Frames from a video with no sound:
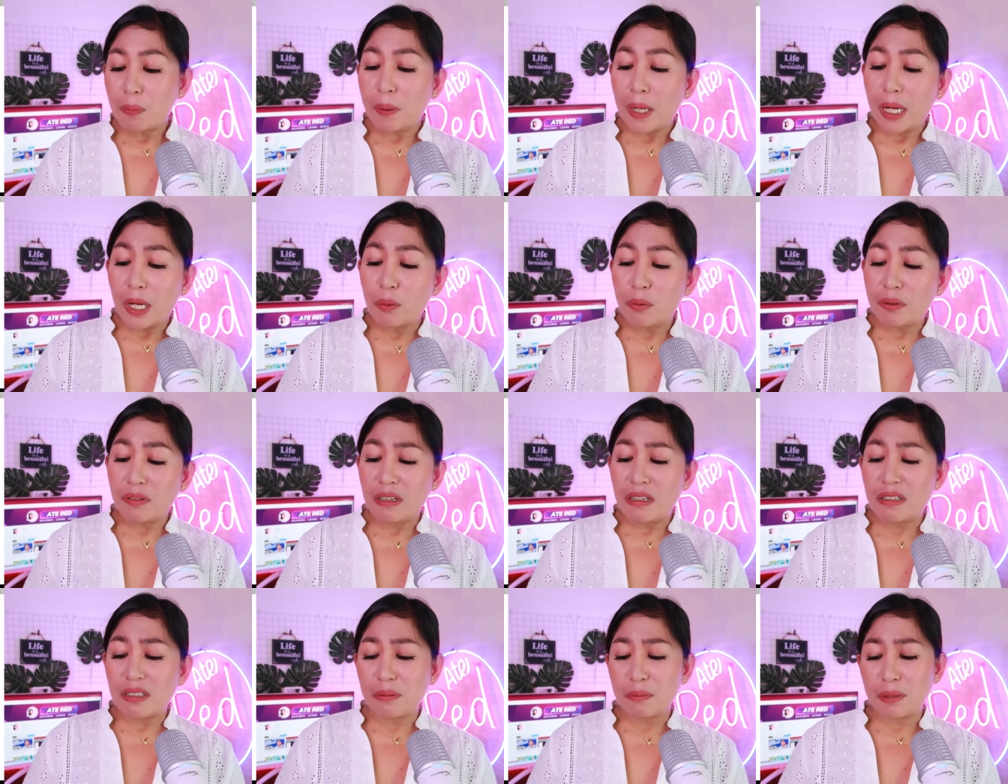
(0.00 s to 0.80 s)
pay with
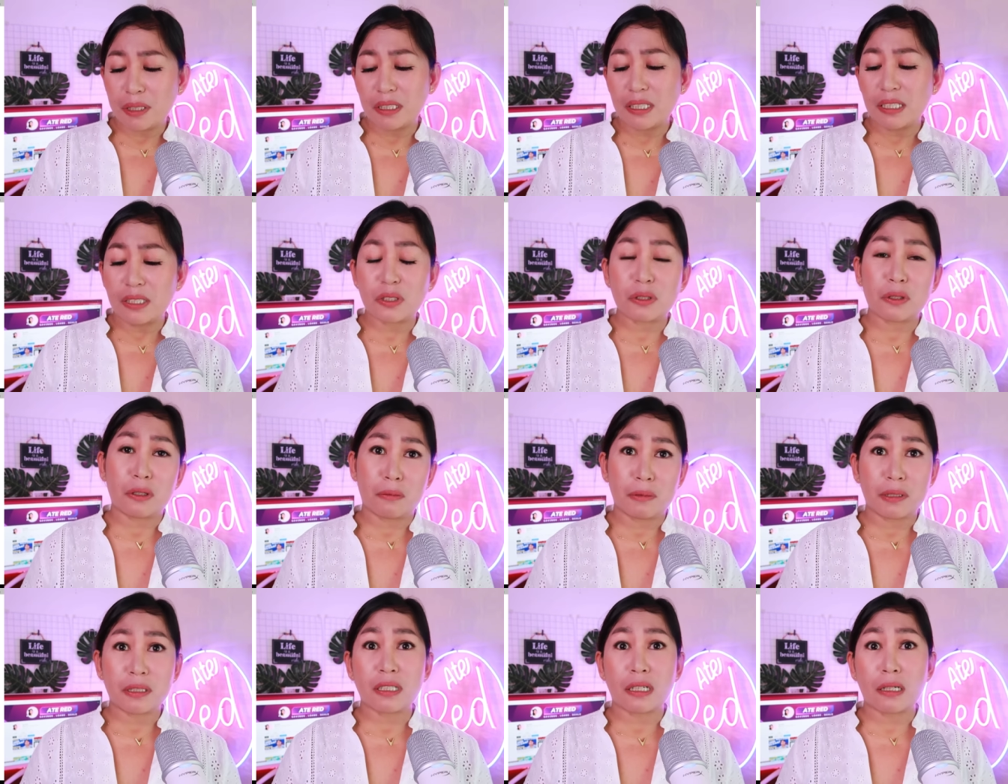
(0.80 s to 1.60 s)
easy monthly
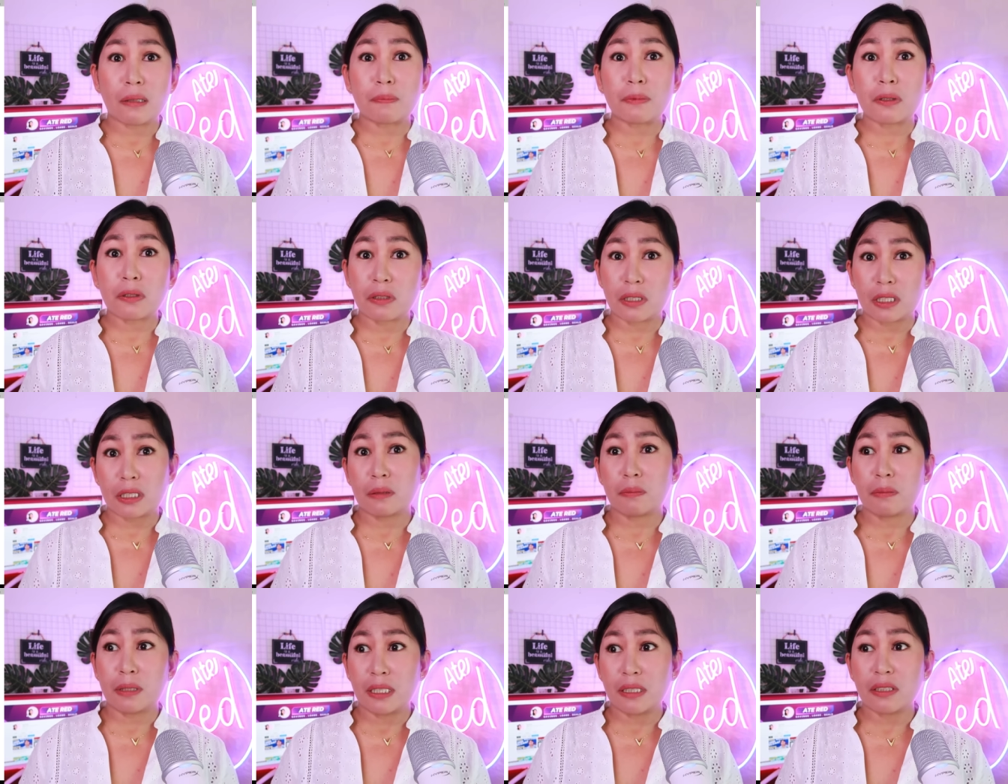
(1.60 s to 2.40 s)
installments up to
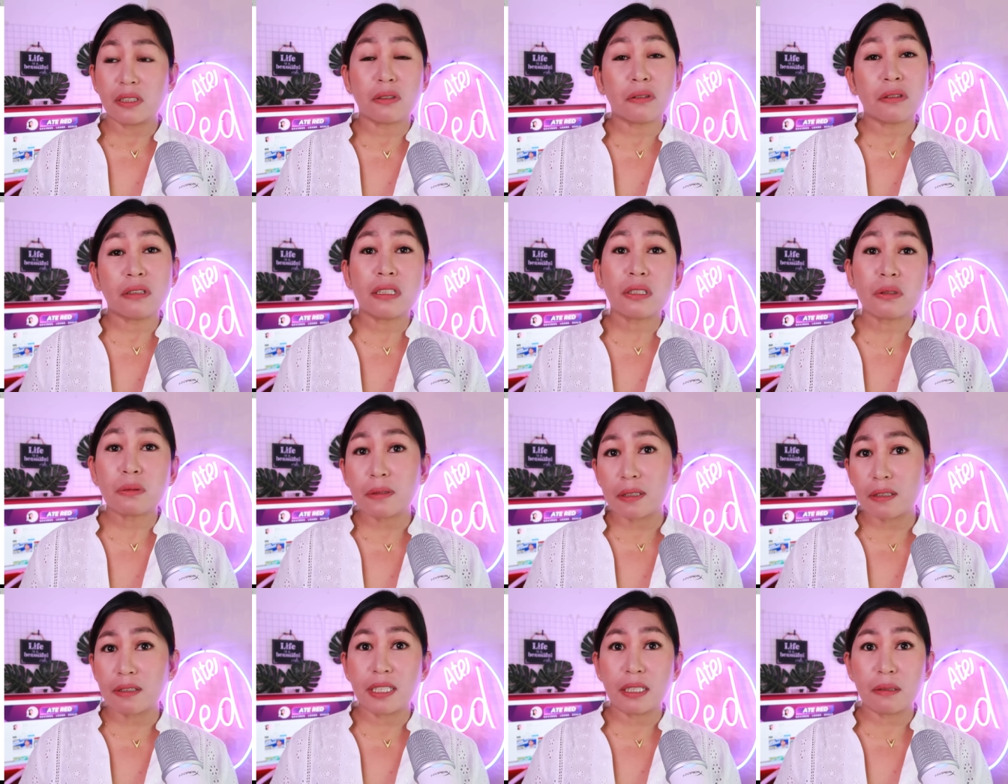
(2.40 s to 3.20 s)
6 months. So, this
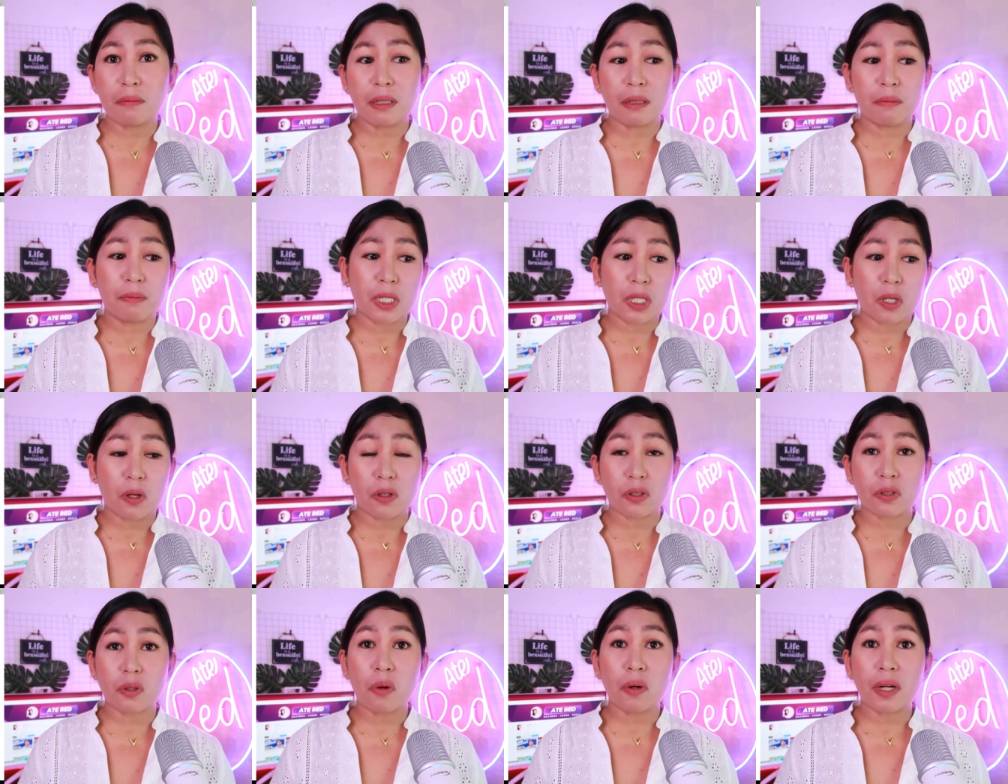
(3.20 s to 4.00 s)
worried me
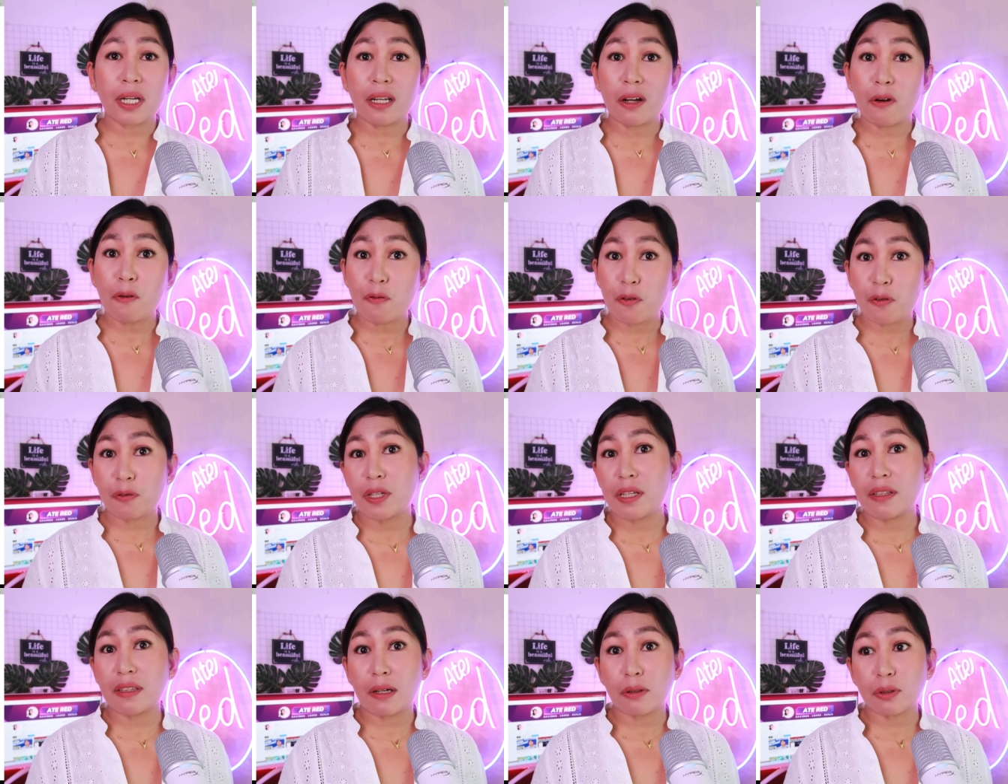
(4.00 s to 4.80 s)
because okay lang kung
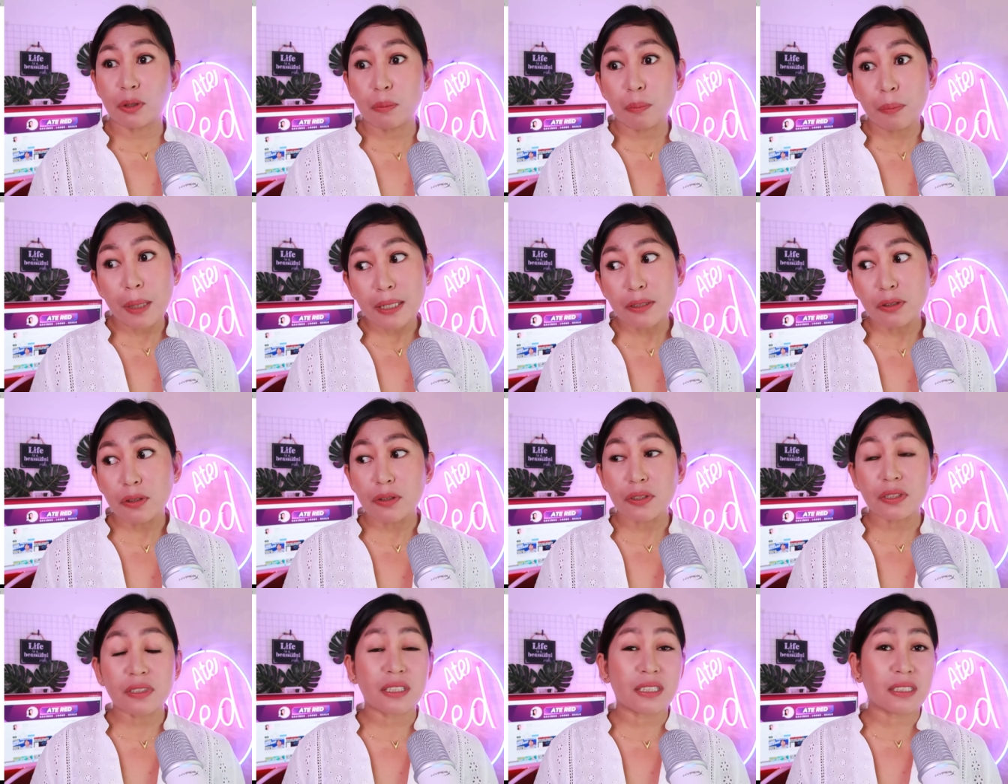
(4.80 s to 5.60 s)
50,000
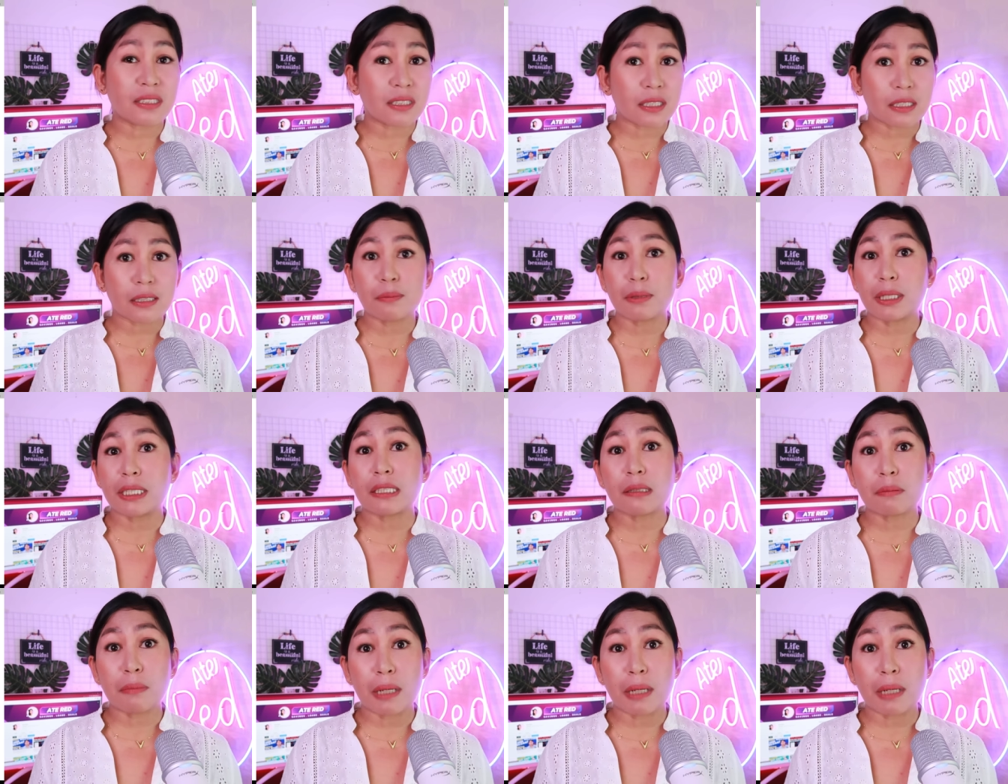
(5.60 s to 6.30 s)
pesos, then 6 months